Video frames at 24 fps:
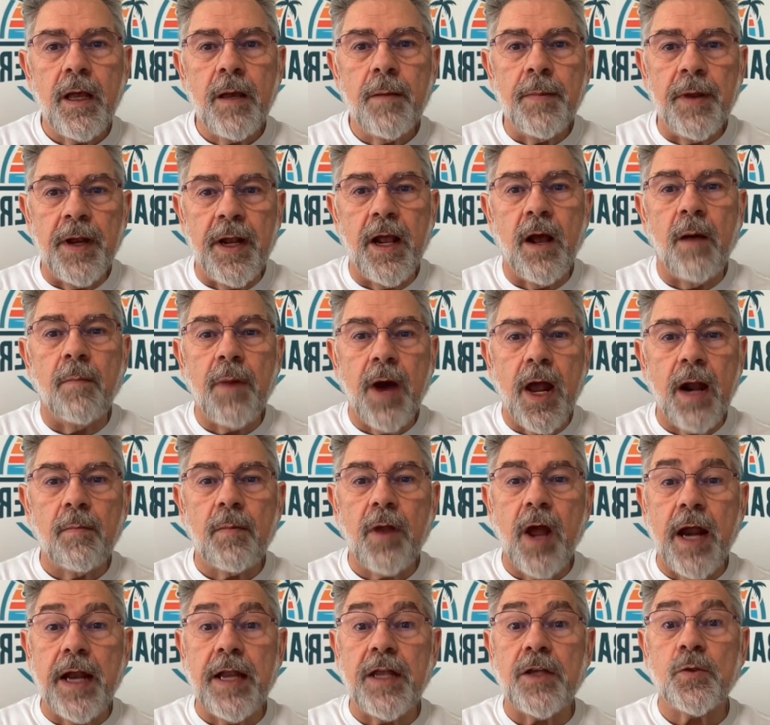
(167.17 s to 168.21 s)
But anyhow, bottom
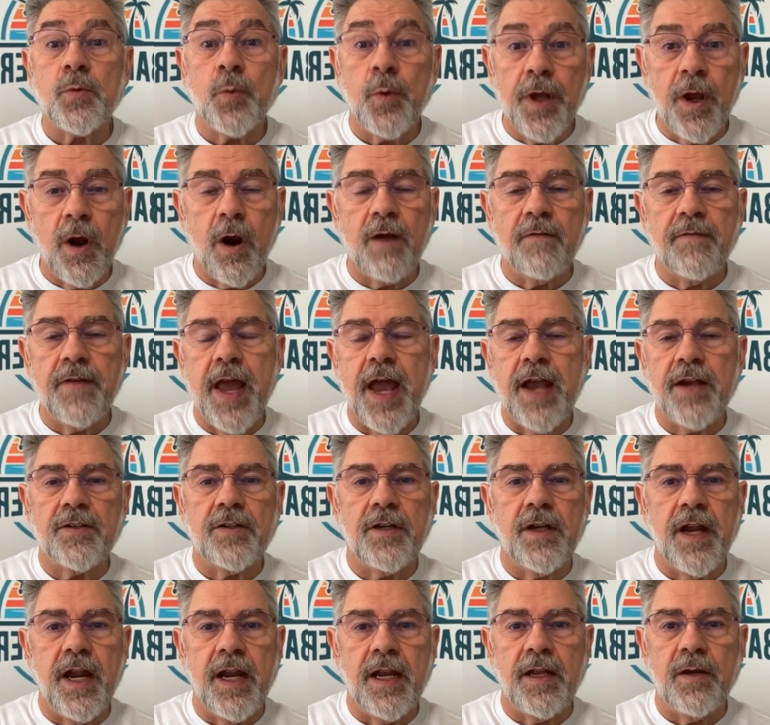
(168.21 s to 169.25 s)
line is we are
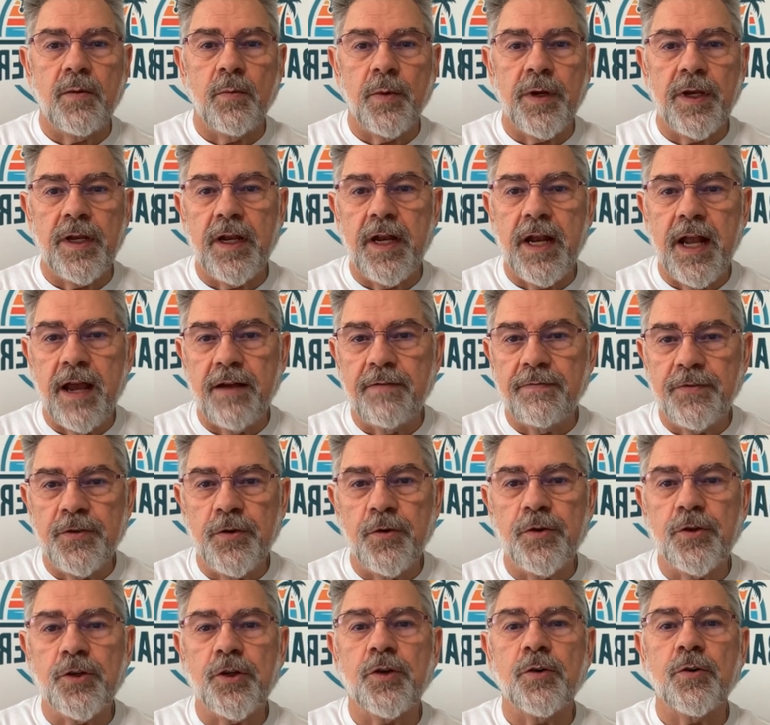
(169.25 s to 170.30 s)
vaccinated. We did have
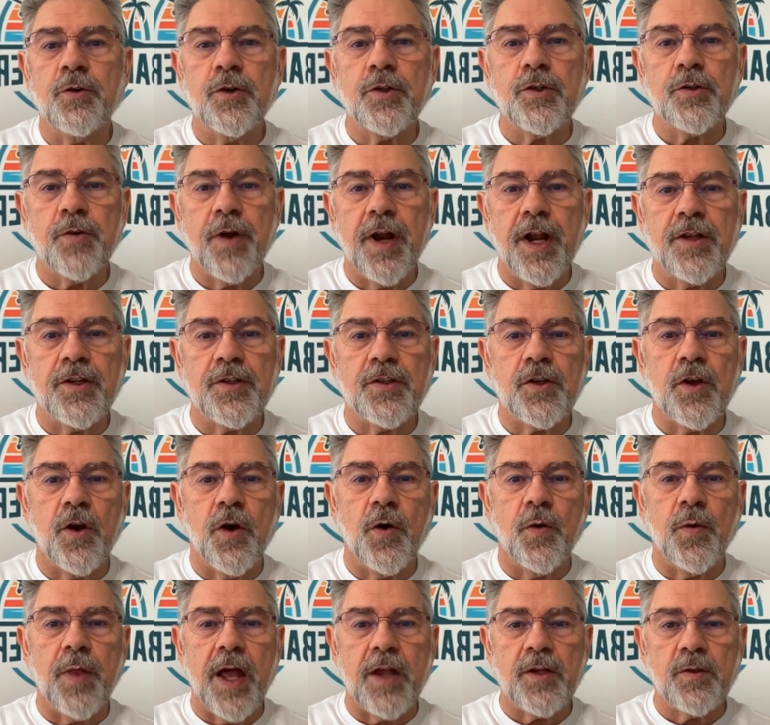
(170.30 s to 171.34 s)
future cruise credits,
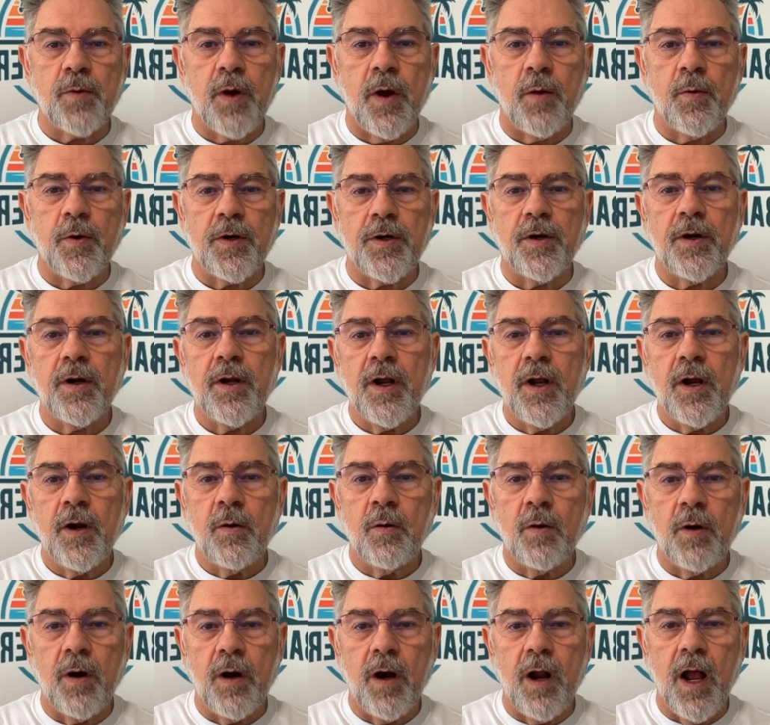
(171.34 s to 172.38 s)
so that's why
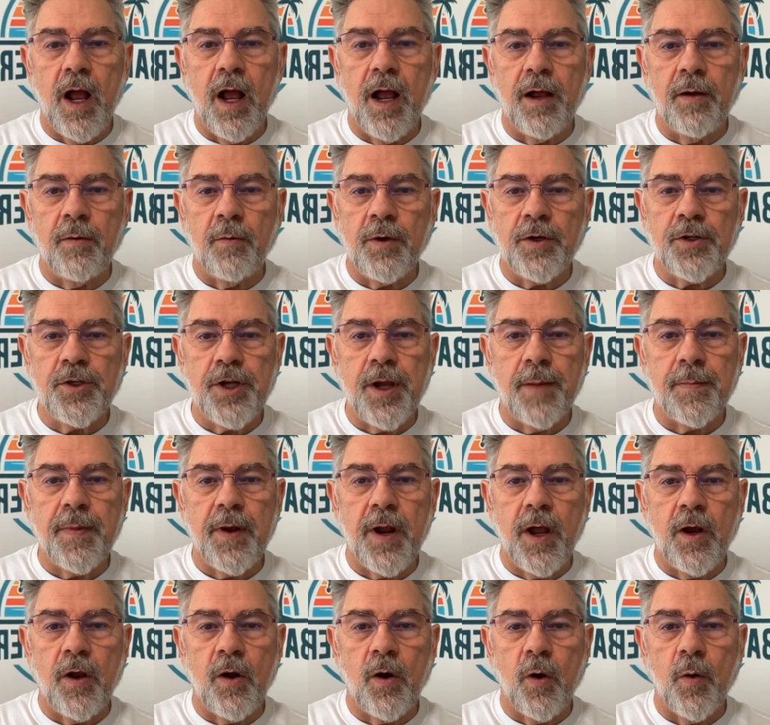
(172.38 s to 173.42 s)
we're jumping
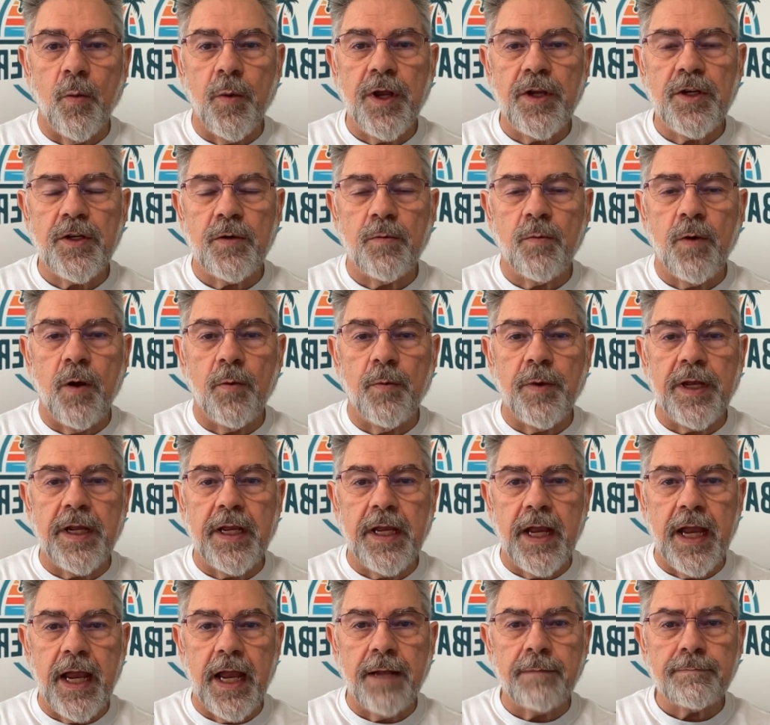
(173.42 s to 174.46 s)
on Norwegian while we
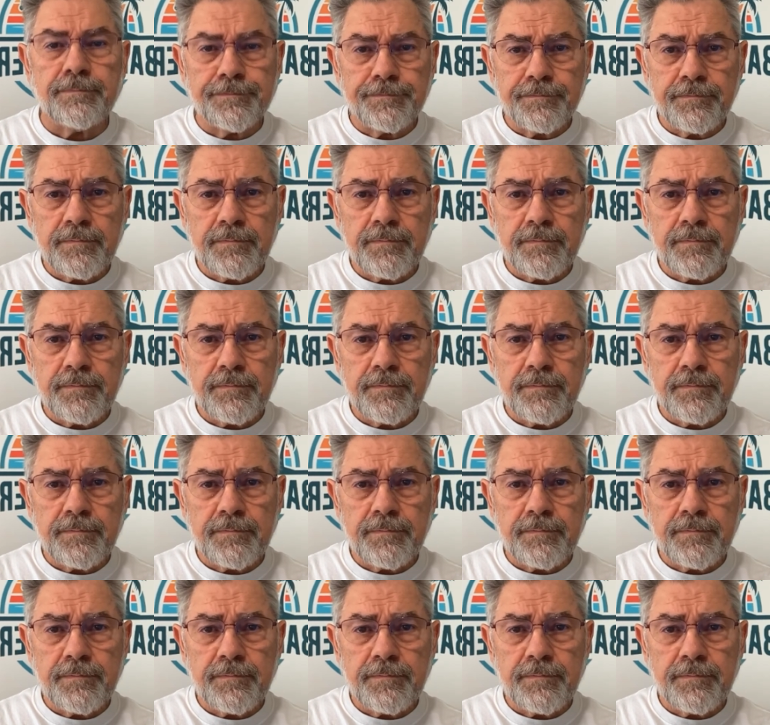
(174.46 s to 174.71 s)
can.